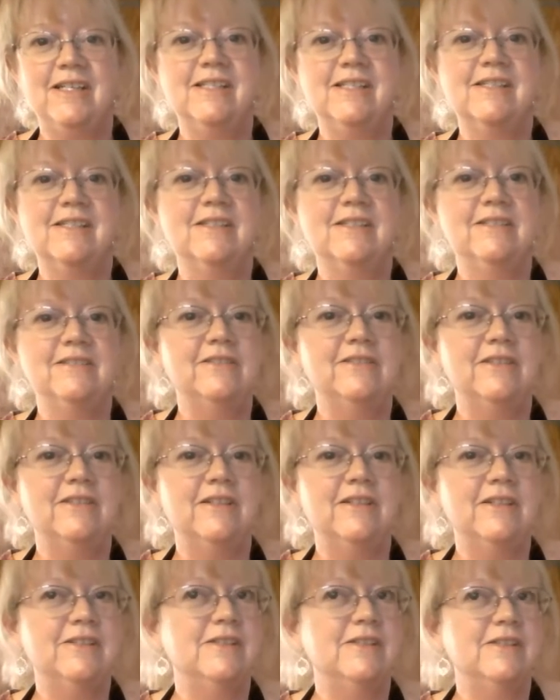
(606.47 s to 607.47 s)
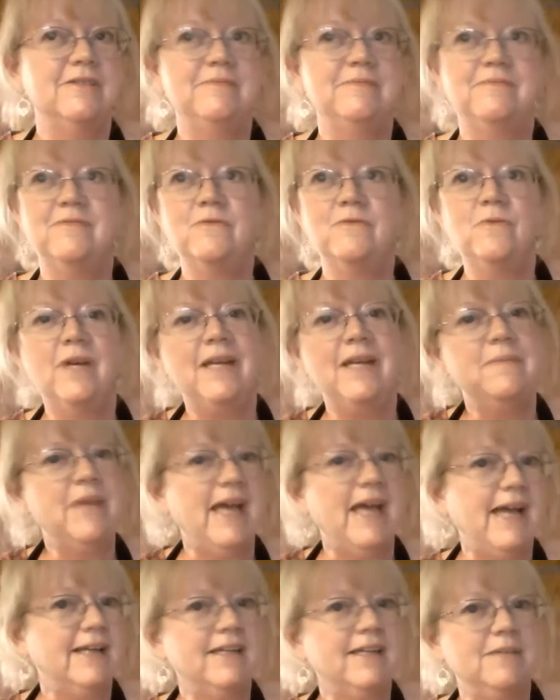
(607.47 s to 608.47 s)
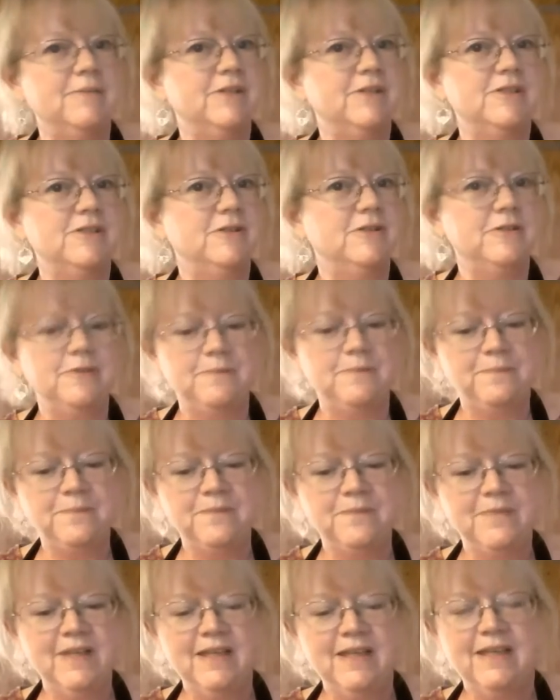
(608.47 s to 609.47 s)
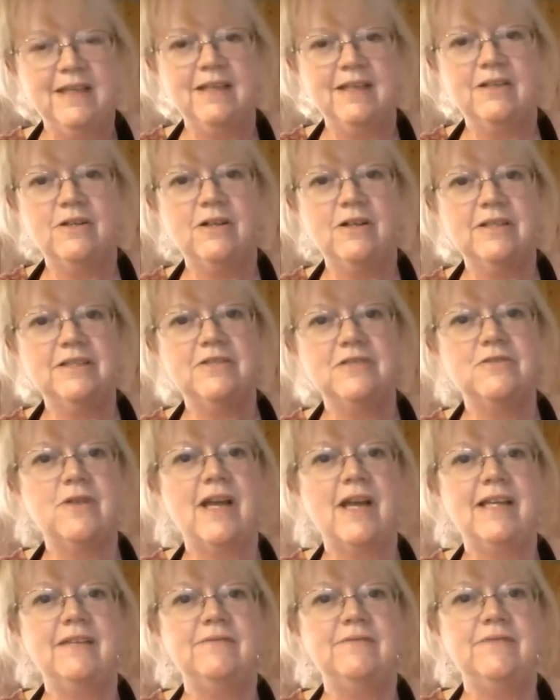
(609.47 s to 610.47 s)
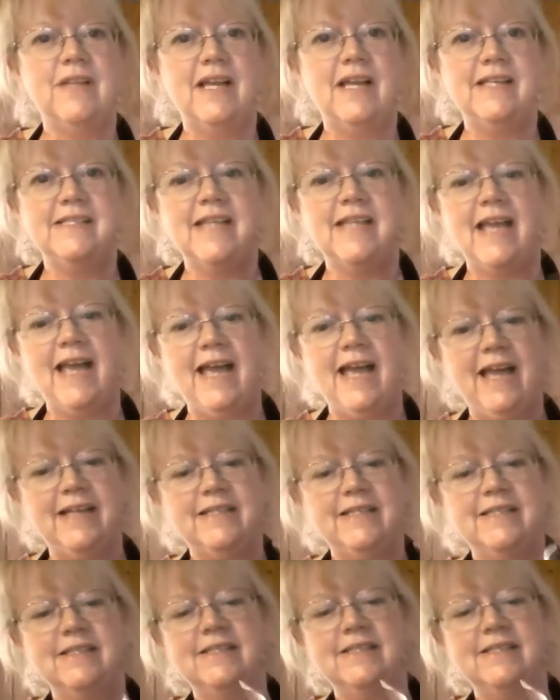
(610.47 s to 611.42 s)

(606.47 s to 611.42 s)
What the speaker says: It's a way back episode called The Dragonfly's Hat.